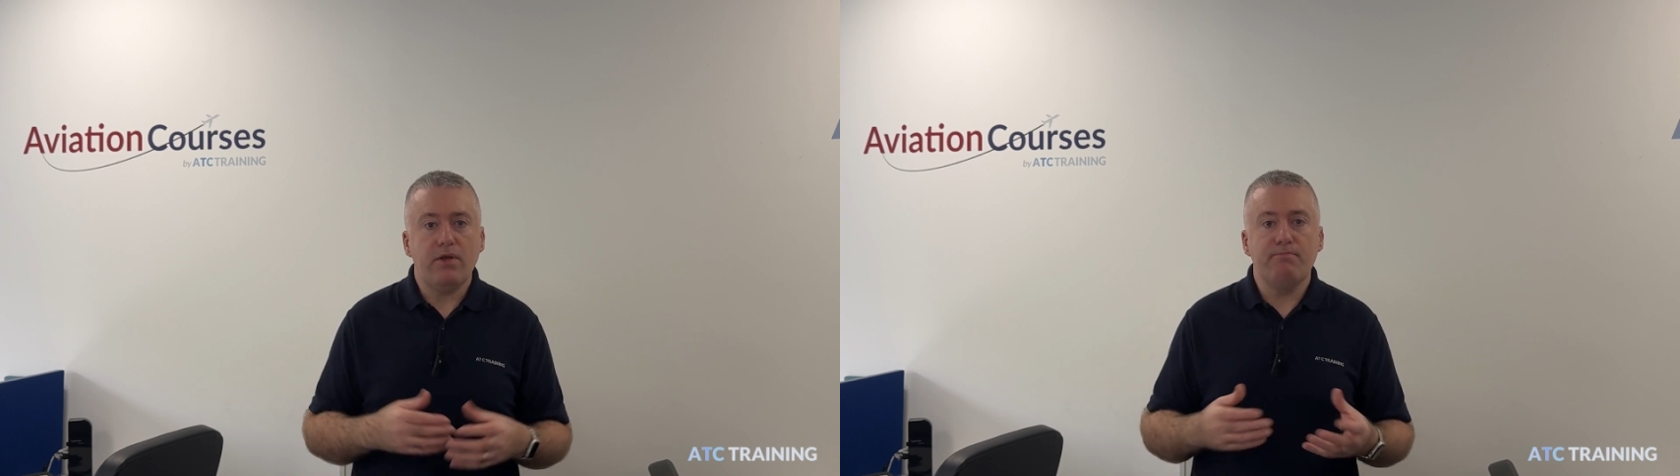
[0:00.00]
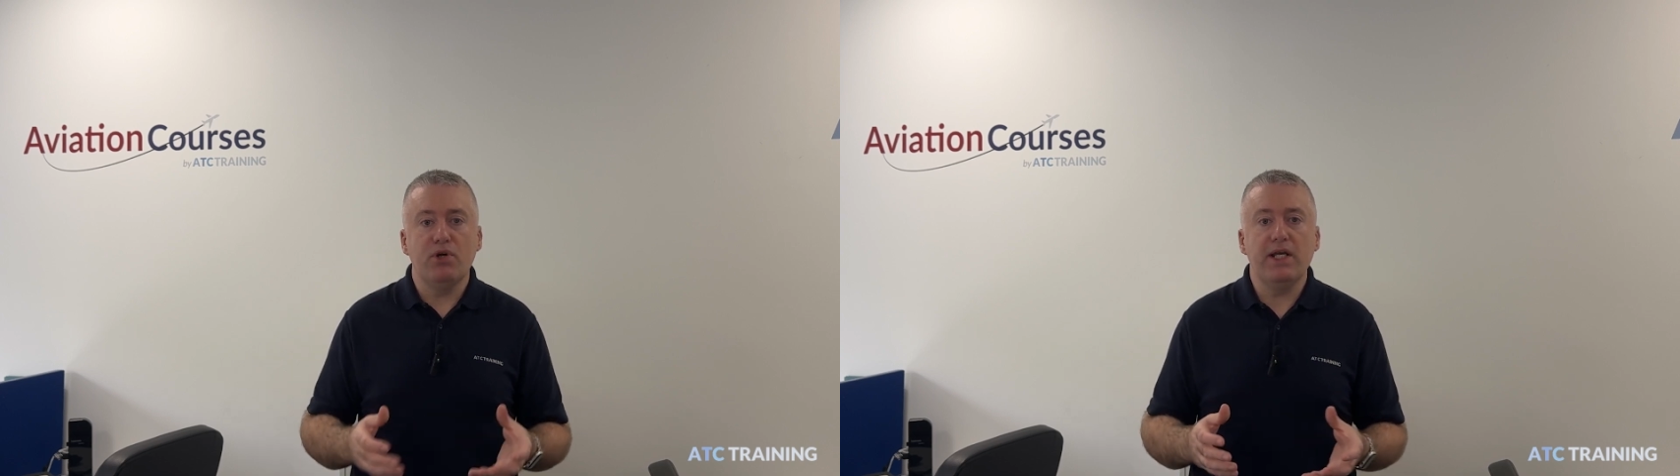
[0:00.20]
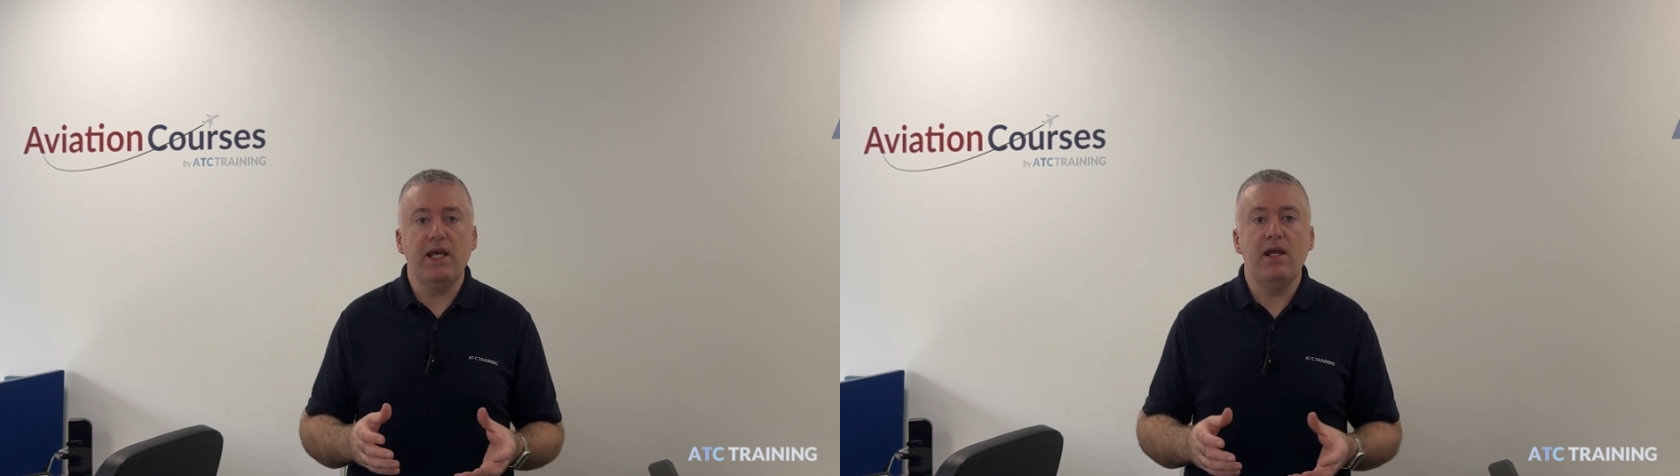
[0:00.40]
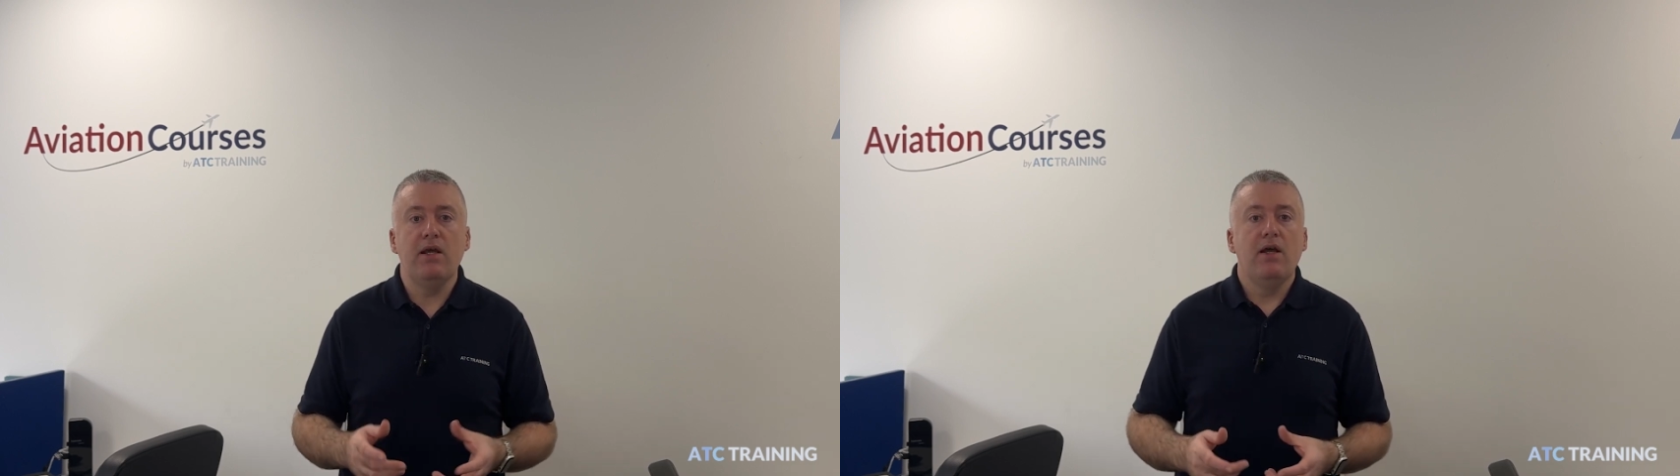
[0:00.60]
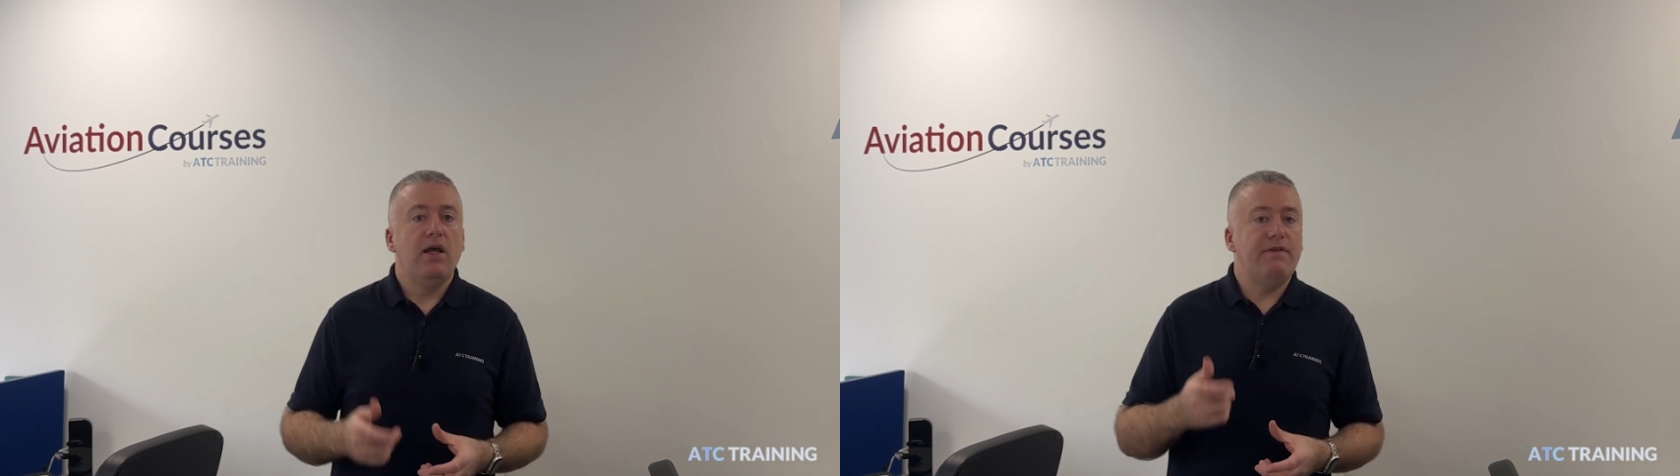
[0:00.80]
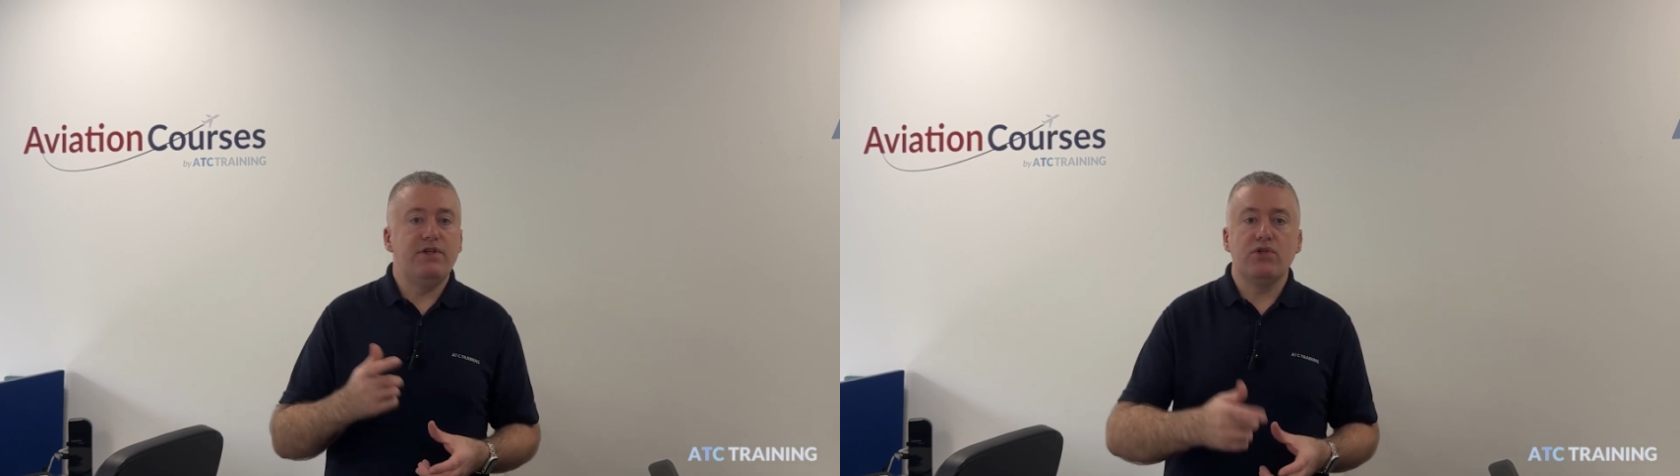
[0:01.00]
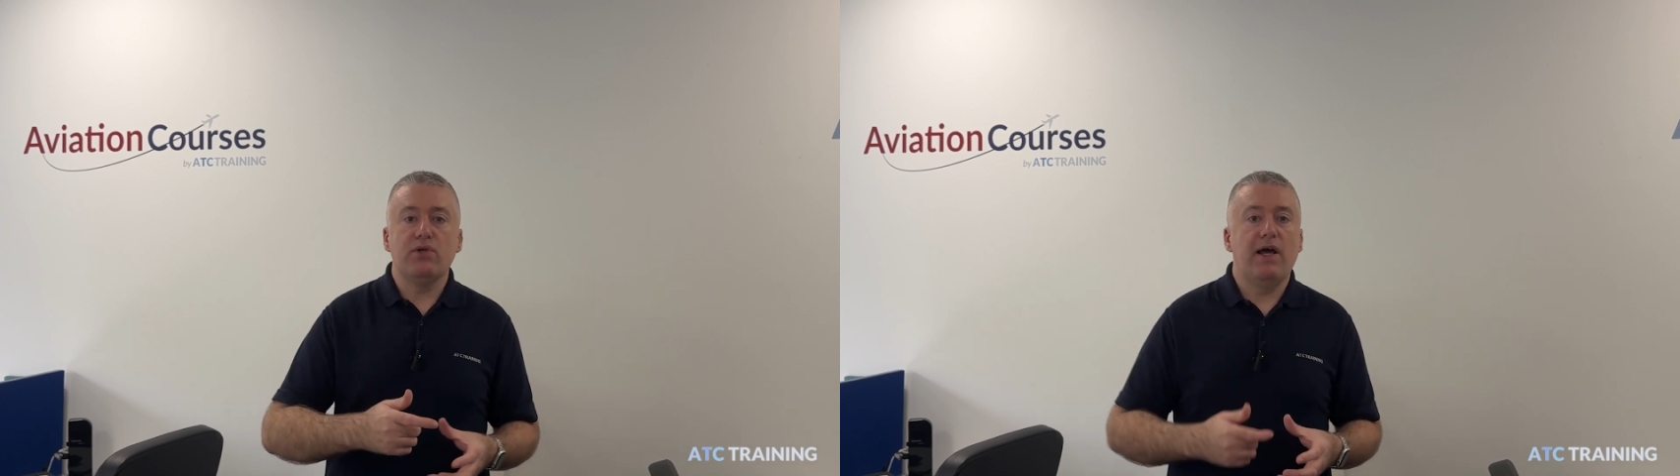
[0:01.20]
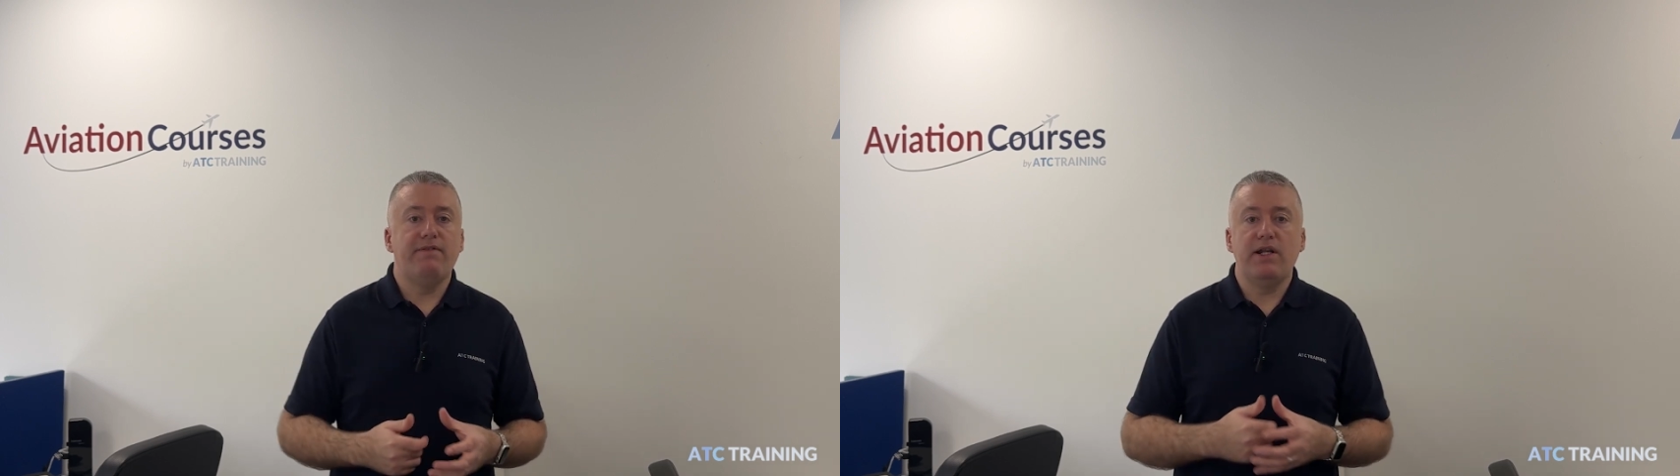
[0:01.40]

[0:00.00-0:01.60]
But again, if you don't have